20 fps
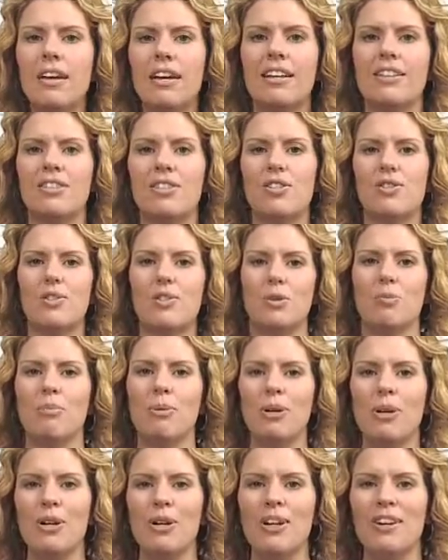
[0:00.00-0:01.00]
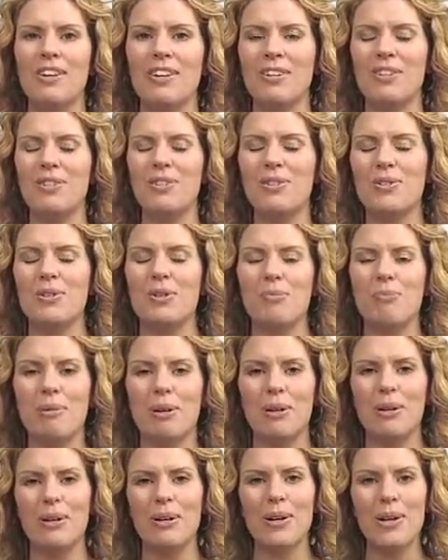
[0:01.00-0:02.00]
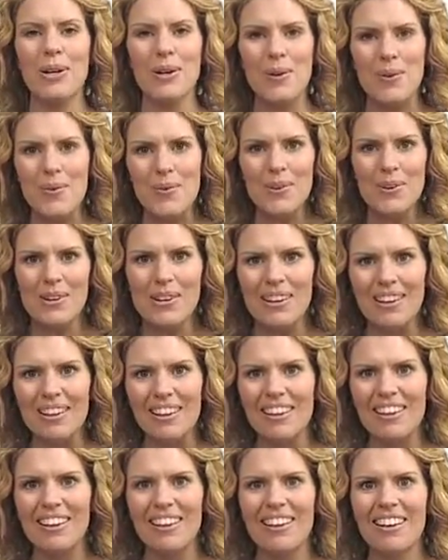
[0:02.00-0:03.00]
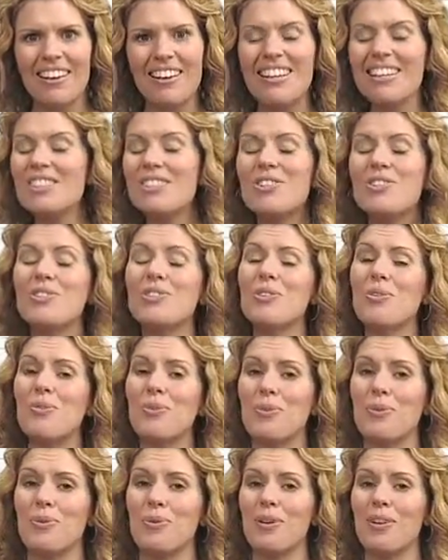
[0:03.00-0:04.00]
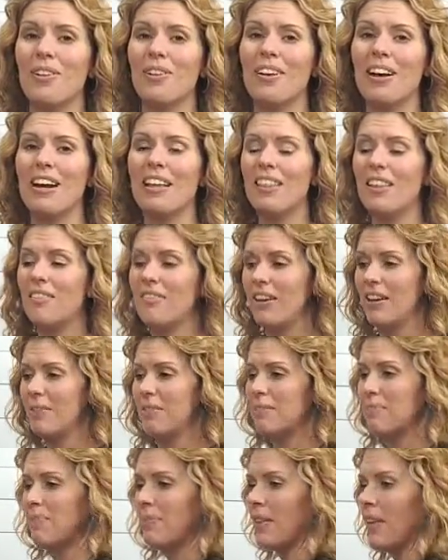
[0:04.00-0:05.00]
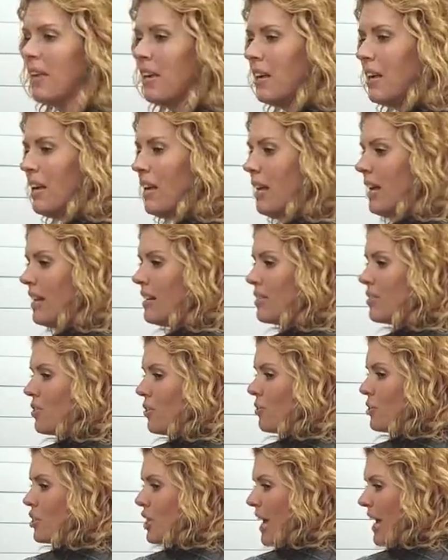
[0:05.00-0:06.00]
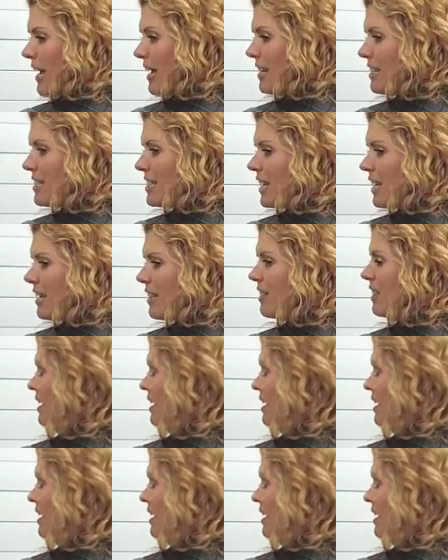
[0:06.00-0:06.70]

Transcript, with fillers: It's super, super cool. It's just so cool. I love it. And so jackets like